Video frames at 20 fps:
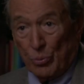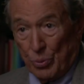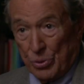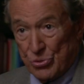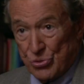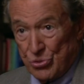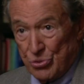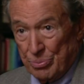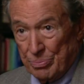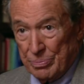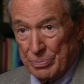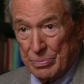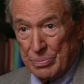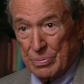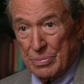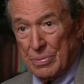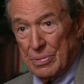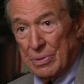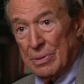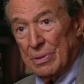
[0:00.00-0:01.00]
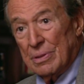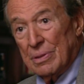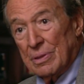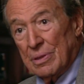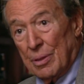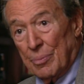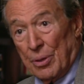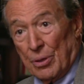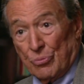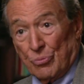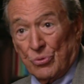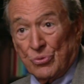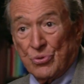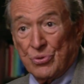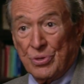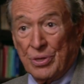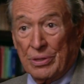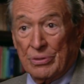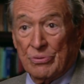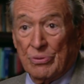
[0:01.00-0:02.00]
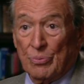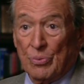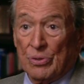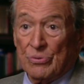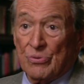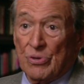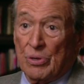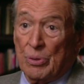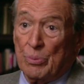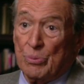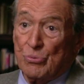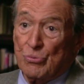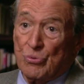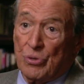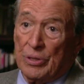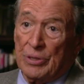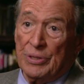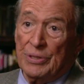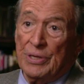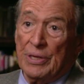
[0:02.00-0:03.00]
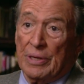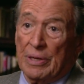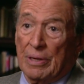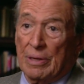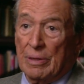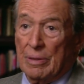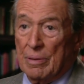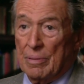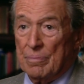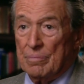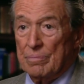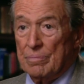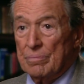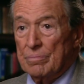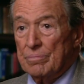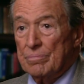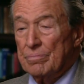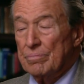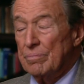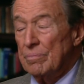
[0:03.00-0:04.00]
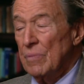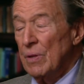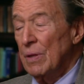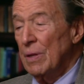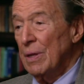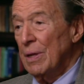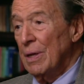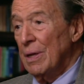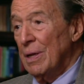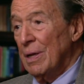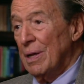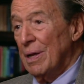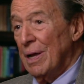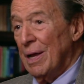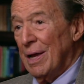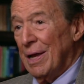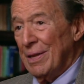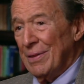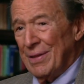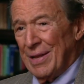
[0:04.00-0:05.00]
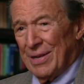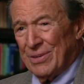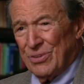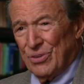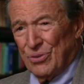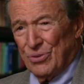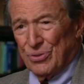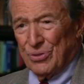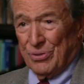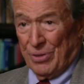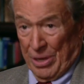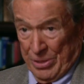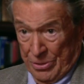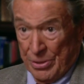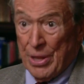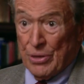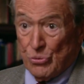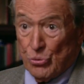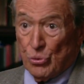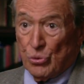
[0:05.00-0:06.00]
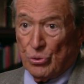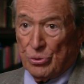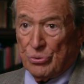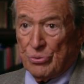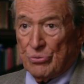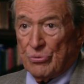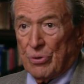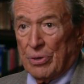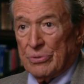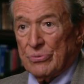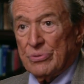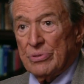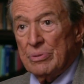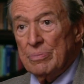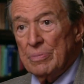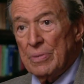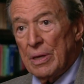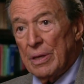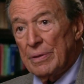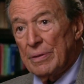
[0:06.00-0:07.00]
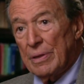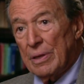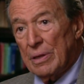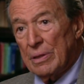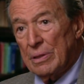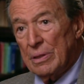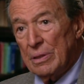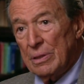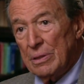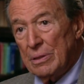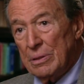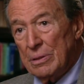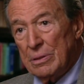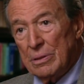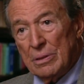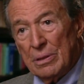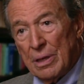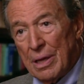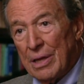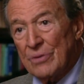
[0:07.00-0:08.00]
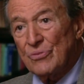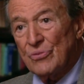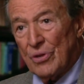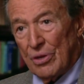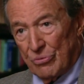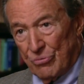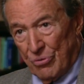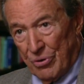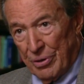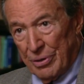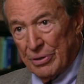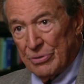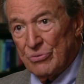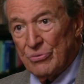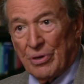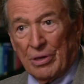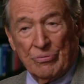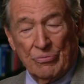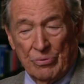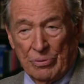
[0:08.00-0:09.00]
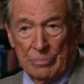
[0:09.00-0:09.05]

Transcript: wisdom about Richard Nixon was that he was Tricky Dick, and that you couldn't trust him, and that he, et cetera, et cetera.